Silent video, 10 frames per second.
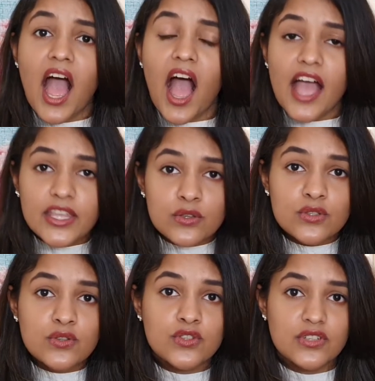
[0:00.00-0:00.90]
I
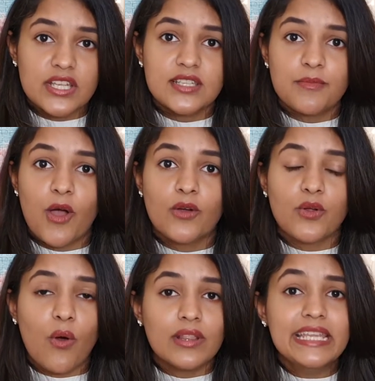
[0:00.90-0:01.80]
used to stress
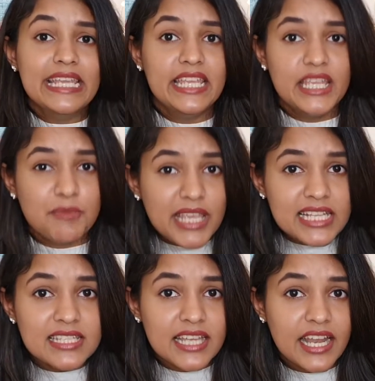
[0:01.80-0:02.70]
about all the
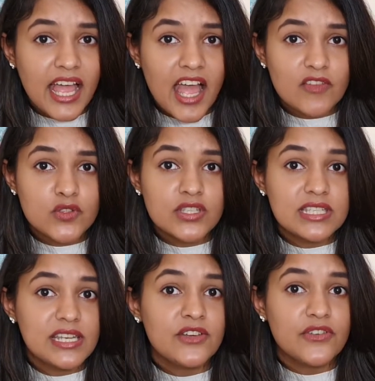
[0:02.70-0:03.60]
emails that I have to
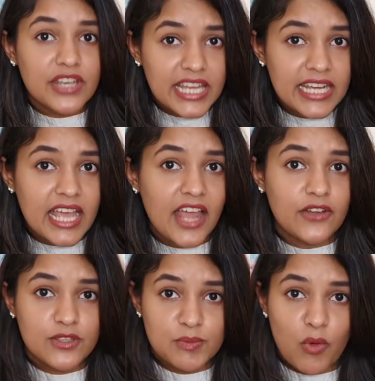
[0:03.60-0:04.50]
still read
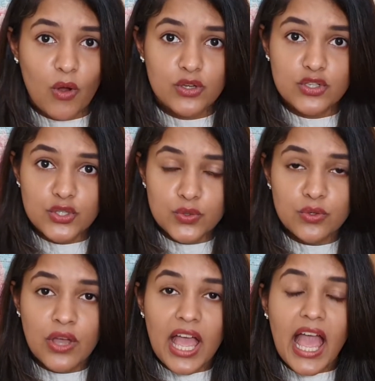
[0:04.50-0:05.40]
and respond
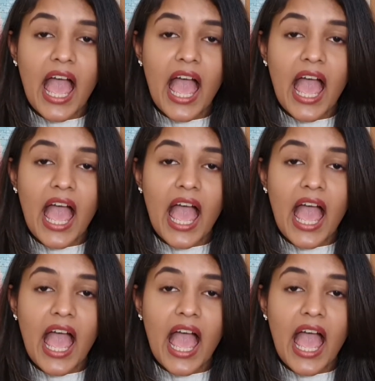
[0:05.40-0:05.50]
to.